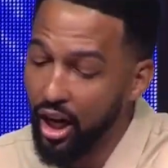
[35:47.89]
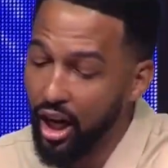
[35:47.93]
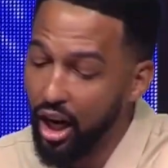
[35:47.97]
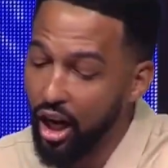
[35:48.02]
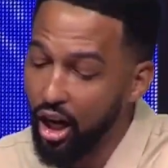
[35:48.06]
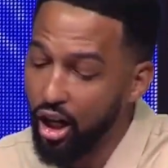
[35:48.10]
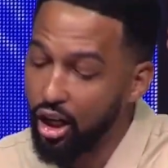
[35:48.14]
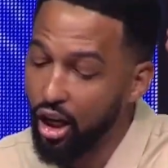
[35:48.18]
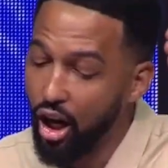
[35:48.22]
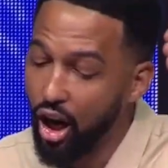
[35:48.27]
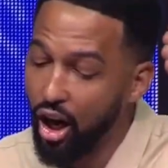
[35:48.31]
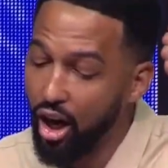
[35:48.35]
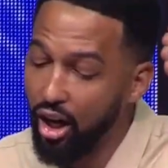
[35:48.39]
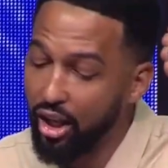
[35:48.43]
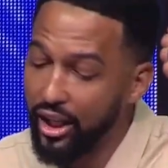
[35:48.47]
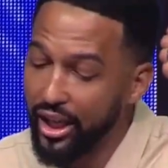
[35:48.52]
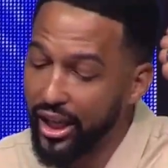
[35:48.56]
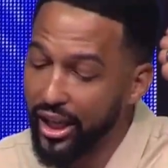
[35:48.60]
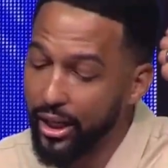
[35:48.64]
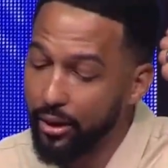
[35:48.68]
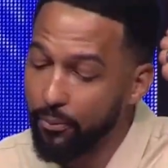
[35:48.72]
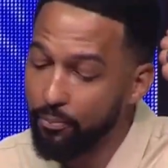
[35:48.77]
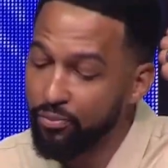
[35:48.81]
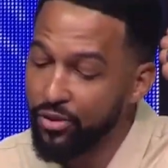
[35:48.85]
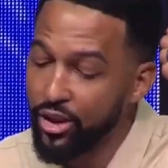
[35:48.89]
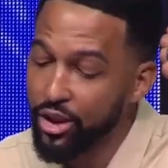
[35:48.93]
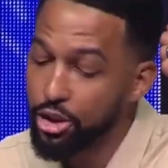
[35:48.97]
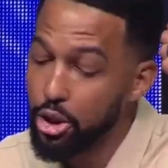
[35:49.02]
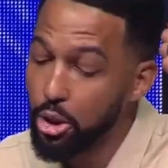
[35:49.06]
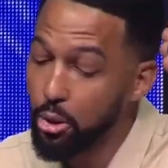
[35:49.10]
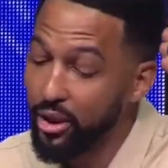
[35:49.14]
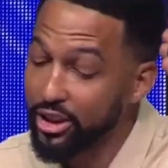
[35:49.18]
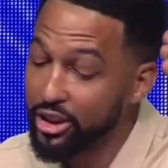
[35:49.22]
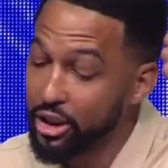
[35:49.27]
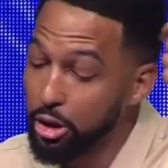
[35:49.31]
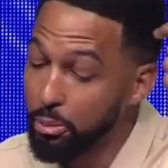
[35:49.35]
a calling
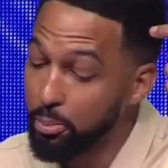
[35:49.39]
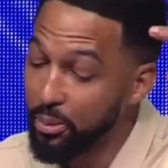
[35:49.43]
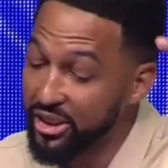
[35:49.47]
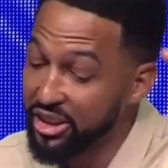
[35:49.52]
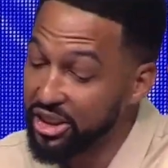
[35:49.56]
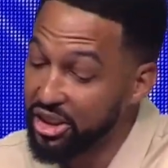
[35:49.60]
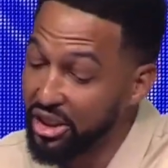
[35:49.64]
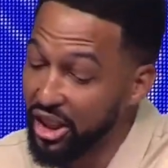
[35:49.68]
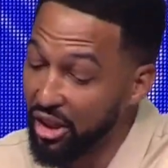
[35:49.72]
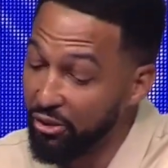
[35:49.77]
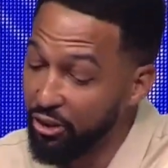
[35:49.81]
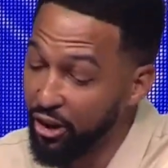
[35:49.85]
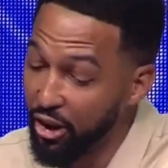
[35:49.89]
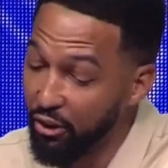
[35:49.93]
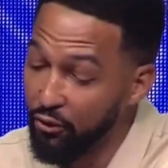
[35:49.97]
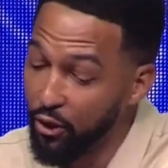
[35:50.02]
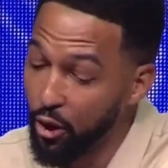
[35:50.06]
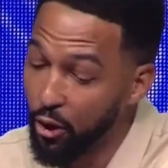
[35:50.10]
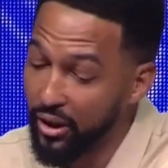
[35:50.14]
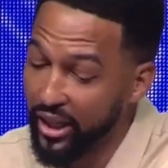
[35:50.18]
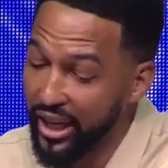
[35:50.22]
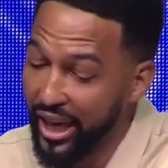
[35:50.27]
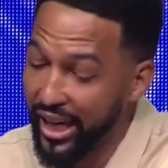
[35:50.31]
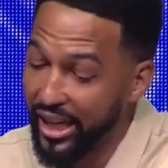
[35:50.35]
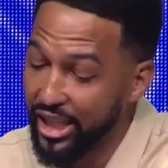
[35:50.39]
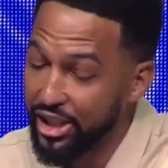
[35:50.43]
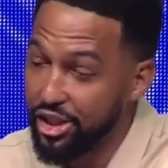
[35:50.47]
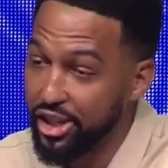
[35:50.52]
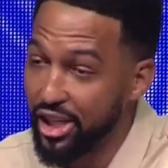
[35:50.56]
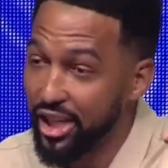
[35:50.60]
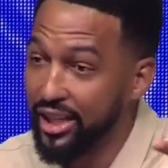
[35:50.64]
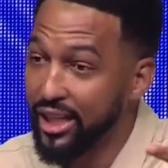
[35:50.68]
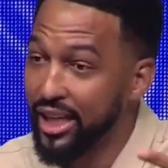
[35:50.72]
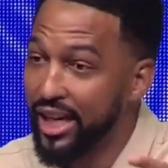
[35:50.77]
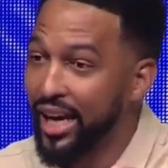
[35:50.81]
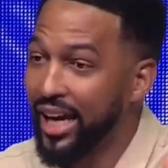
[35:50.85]
to a specific
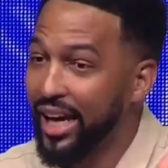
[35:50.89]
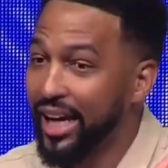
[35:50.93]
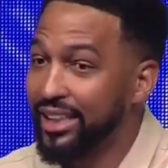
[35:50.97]
vocation,